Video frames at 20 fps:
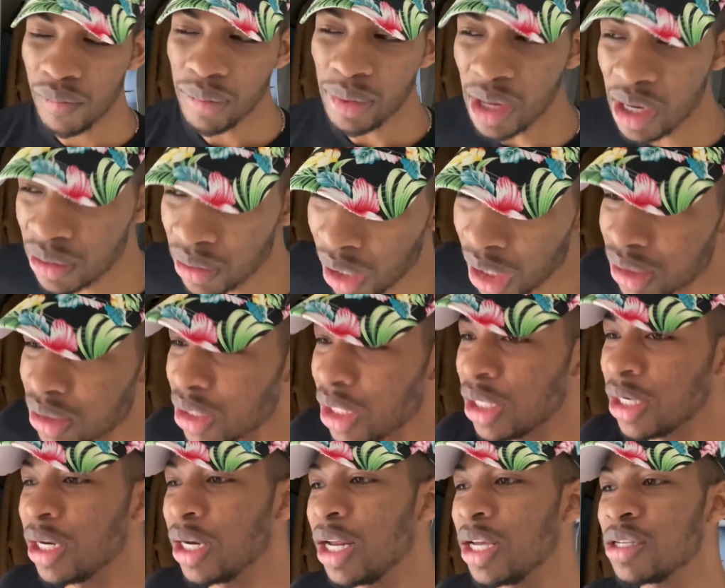I'm not saying
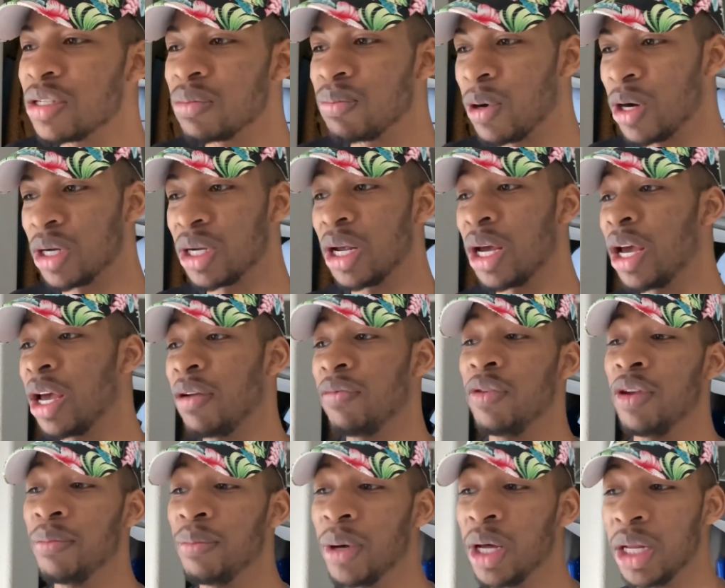it ain't smart to have
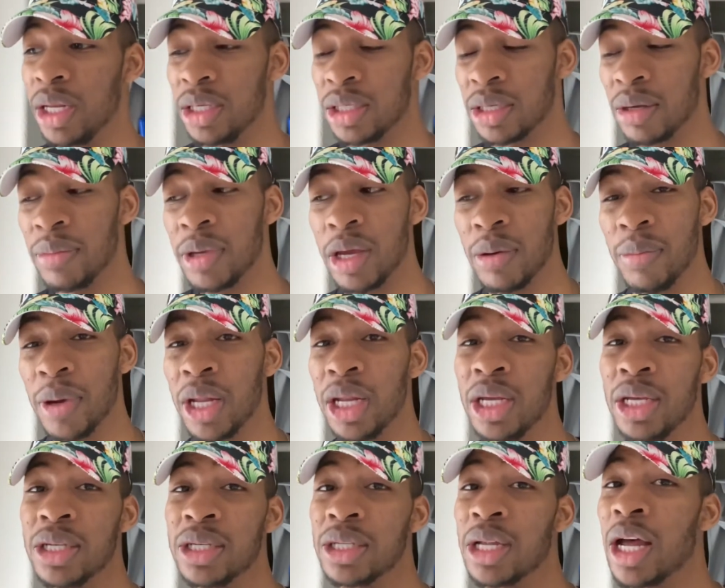your money, some of your money
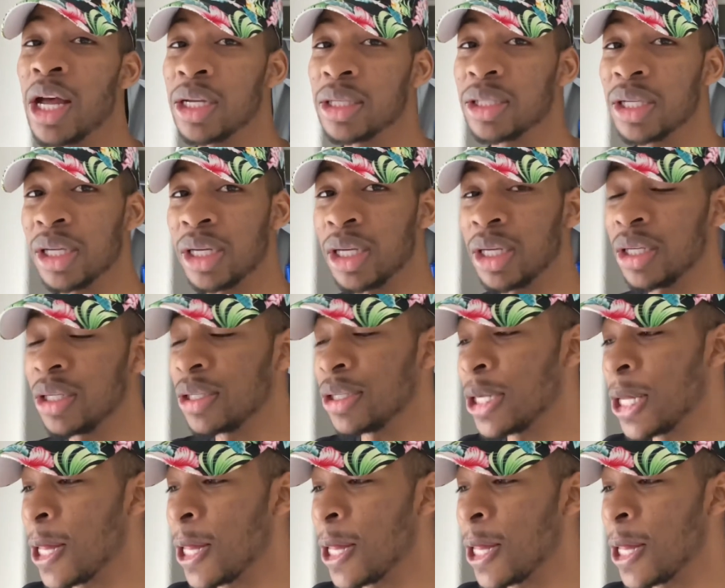in stocks. It is.